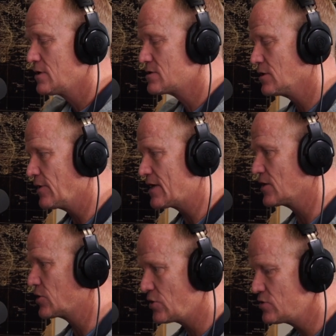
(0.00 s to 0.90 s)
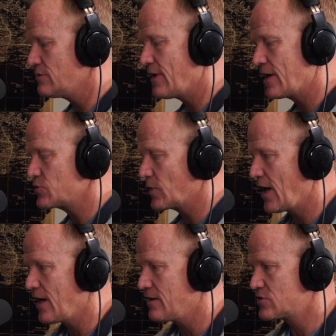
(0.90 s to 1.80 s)
So that's a huge advantage we
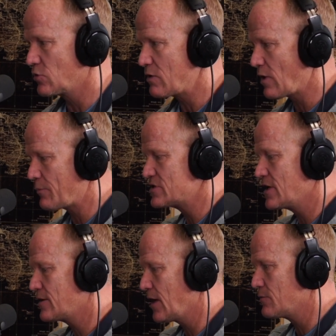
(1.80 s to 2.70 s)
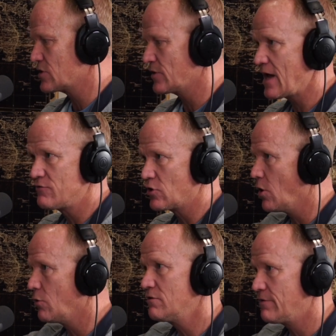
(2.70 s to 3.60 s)
have. So we represent them. So they have their
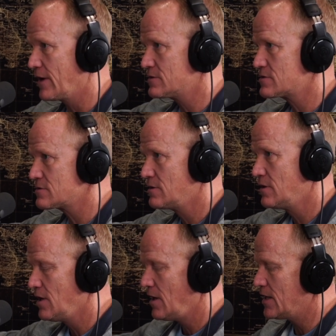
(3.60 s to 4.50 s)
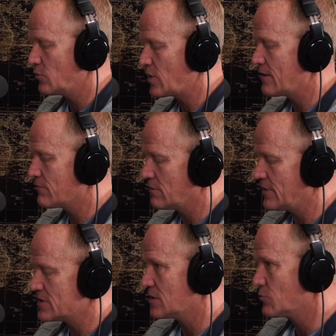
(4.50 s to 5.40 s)
own events, and then we have our
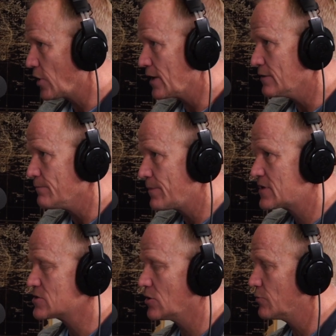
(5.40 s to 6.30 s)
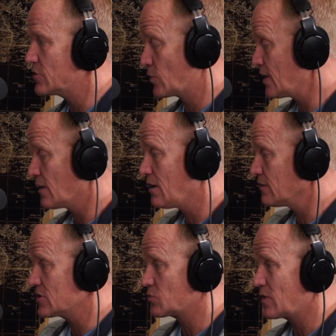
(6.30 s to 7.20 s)
events in Brighton. So between all
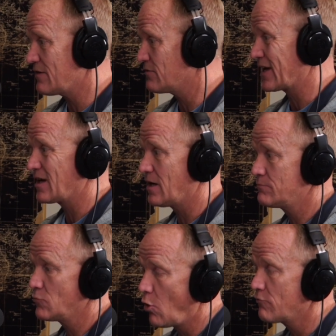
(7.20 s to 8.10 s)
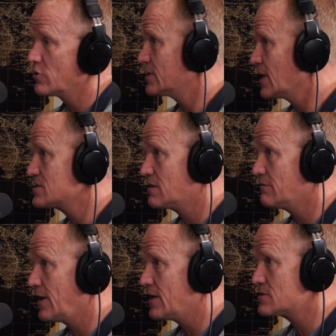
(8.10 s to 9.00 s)
of us, we have like over a dozen
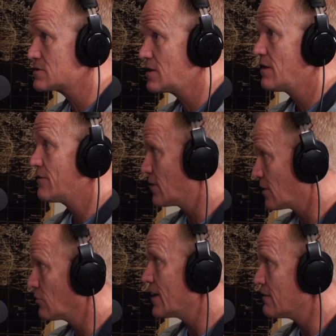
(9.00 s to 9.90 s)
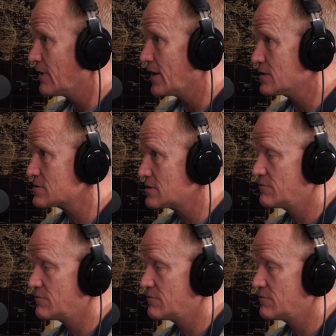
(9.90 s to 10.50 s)
events that are great events.